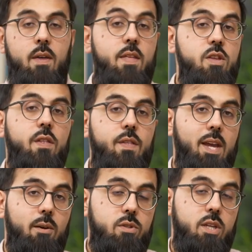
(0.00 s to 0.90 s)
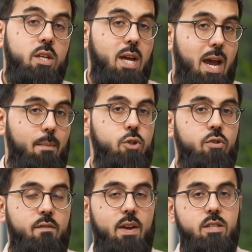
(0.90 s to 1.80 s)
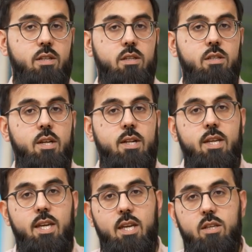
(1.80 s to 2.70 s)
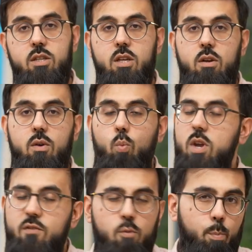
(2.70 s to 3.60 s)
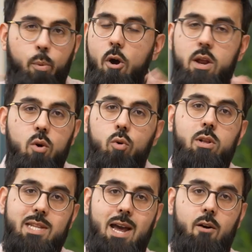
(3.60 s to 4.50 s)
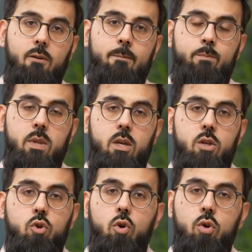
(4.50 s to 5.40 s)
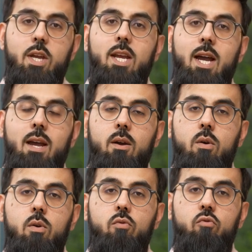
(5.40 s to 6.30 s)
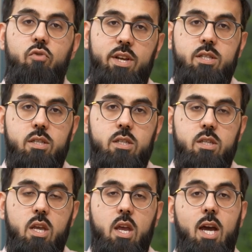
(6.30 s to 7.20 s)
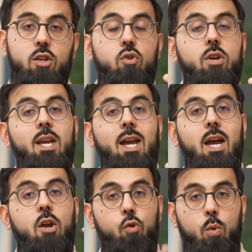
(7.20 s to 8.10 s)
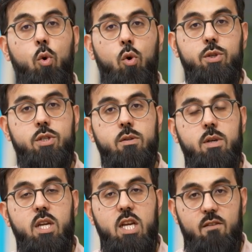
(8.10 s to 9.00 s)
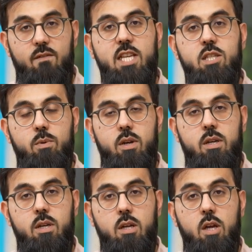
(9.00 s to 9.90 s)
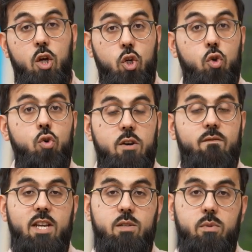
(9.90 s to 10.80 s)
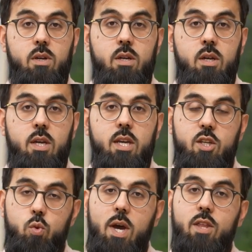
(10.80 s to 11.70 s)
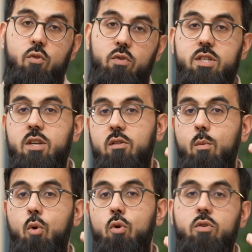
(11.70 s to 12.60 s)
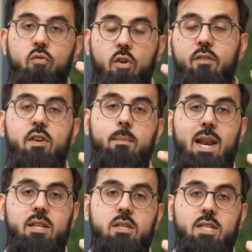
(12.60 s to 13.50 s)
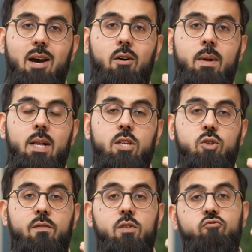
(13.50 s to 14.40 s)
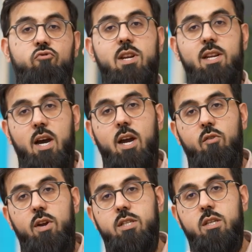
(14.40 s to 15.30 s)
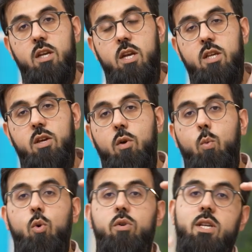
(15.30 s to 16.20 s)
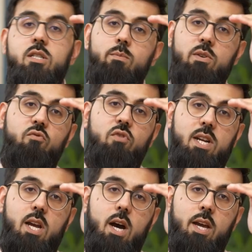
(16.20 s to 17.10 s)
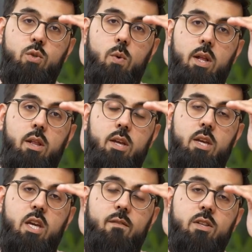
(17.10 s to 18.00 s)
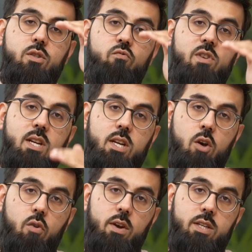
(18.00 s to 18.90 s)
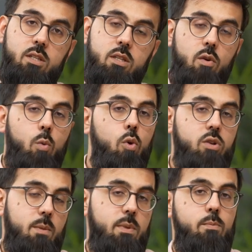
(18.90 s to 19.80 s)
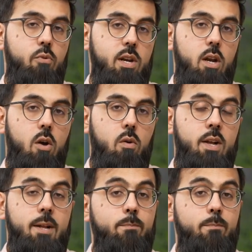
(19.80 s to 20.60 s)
And then the other thing I would say to amateur investors is, if you boil it all down, you're looking at risks and you're looking at rewards. Investment, a good investment, is where the risk and reward roughly balances out. So if it's really high risk, the reward needs to be really high as well. If it's really low risk, the reward can be pretty low.